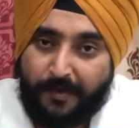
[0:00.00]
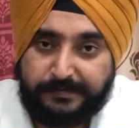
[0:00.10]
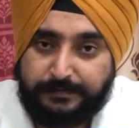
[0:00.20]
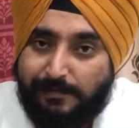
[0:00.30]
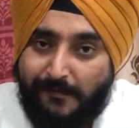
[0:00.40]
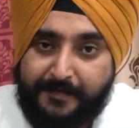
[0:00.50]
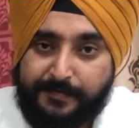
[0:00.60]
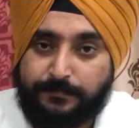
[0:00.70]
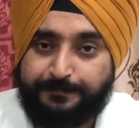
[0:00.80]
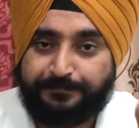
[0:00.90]
Awesomely
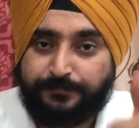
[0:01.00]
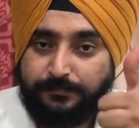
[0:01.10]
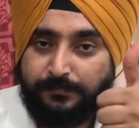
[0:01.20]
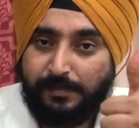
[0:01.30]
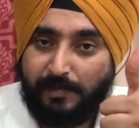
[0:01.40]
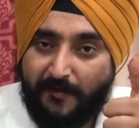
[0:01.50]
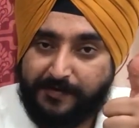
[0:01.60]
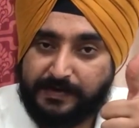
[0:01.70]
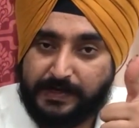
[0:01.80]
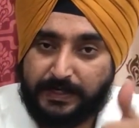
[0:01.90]
grateful burger.
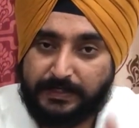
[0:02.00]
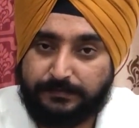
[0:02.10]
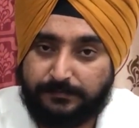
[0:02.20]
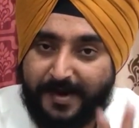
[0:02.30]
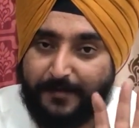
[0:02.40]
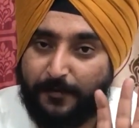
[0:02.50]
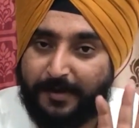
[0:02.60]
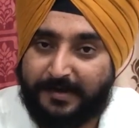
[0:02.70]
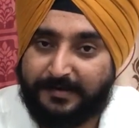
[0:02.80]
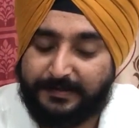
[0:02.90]
And wait, I need
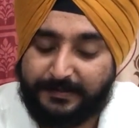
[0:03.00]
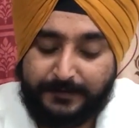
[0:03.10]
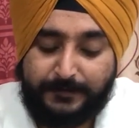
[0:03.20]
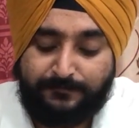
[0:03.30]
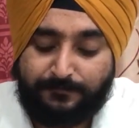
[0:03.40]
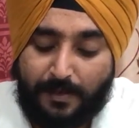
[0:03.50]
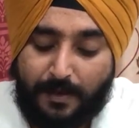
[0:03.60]
to finish this.